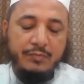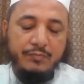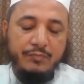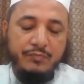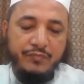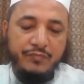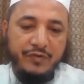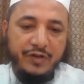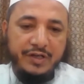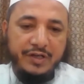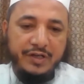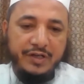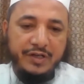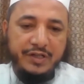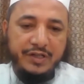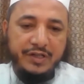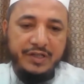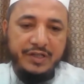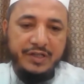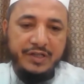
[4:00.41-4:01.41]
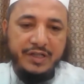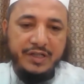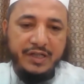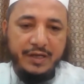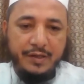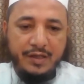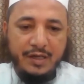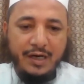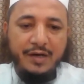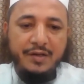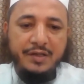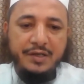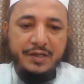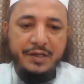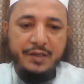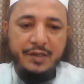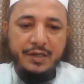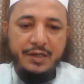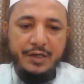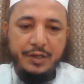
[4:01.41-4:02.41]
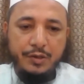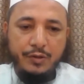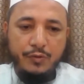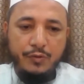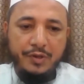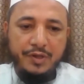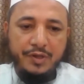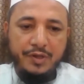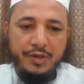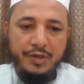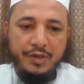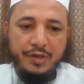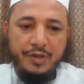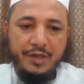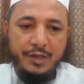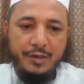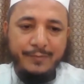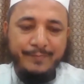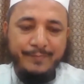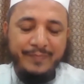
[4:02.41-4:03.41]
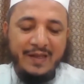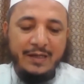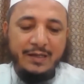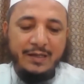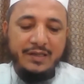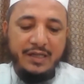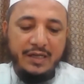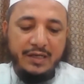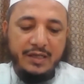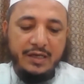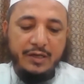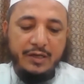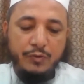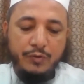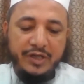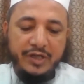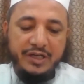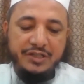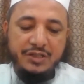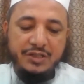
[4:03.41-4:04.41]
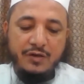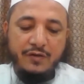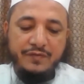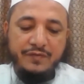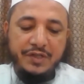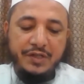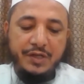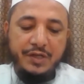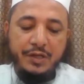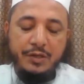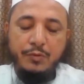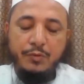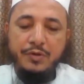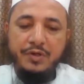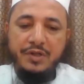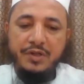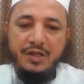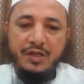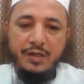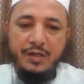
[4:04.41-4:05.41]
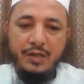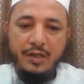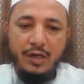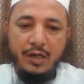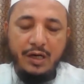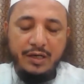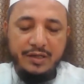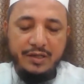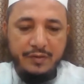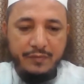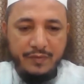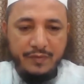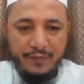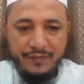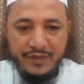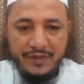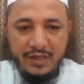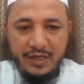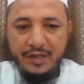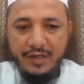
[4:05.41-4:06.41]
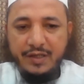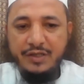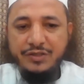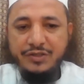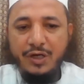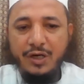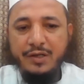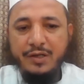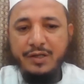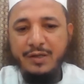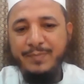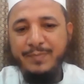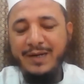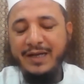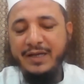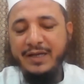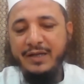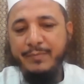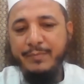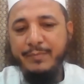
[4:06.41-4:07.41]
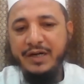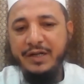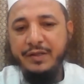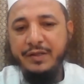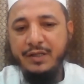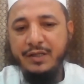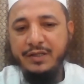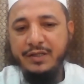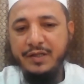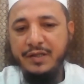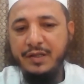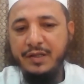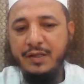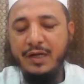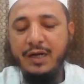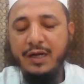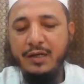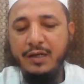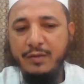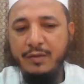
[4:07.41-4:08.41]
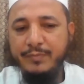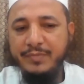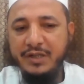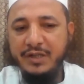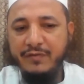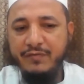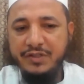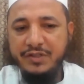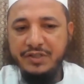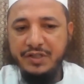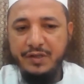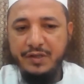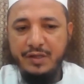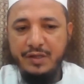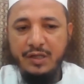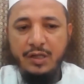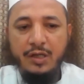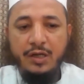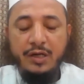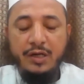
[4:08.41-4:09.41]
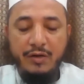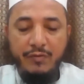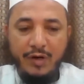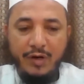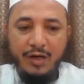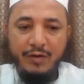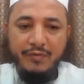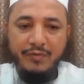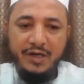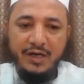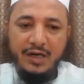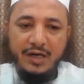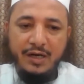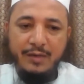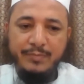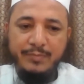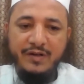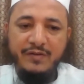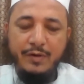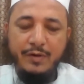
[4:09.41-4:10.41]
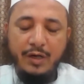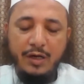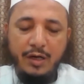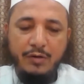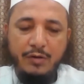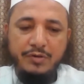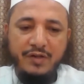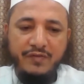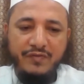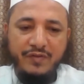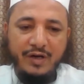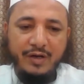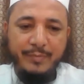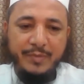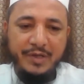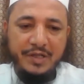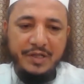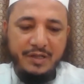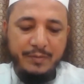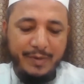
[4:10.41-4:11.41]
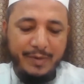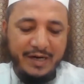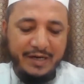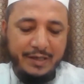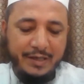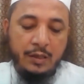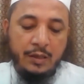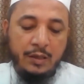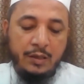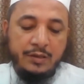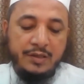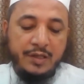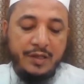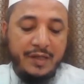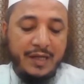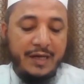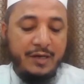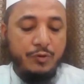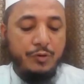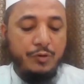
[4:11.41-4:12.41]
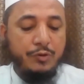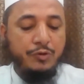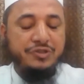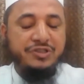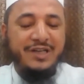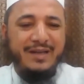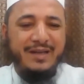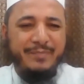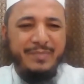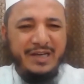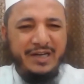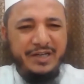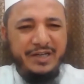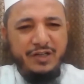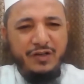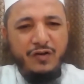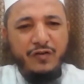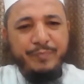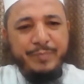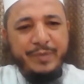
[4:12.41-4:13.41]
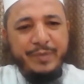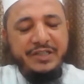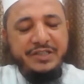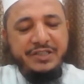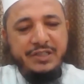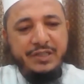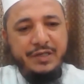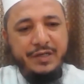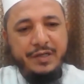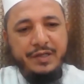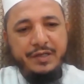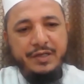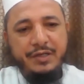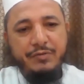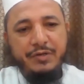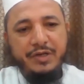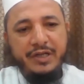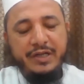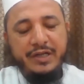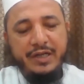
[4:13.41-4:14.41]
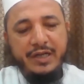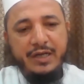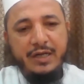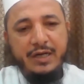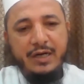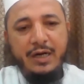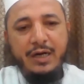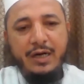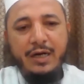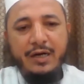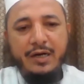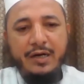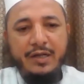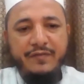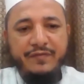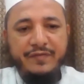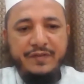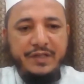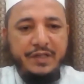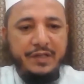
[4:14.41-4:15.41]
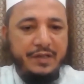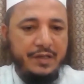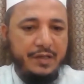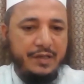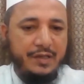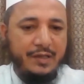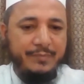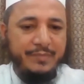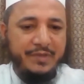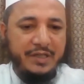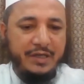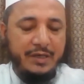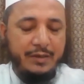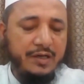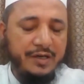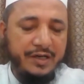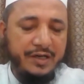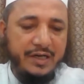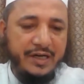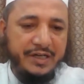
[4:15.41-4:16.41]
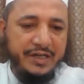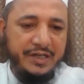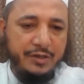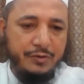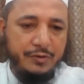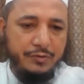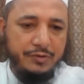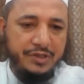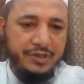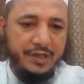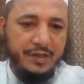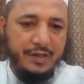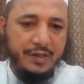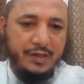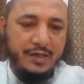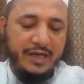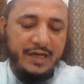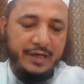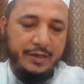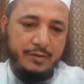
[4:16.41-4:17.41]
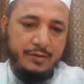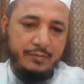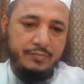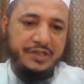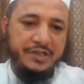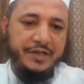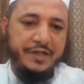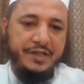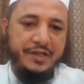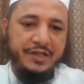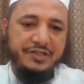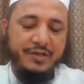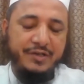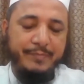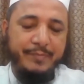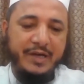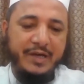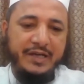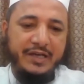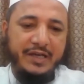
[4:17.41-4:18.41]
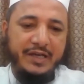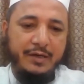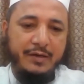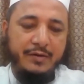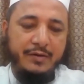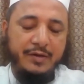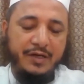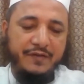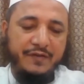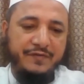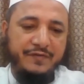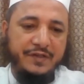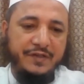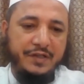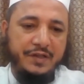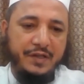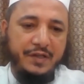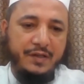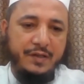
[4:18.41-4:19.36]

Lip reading: when there is scarcity in resources, then the allocation of these resources, or if there is a short supply in medicine, this is all something which is revolving around the pharmacy practice. The psychosocial ability of patients during care, or if this is something related to this, like the decision making, if this is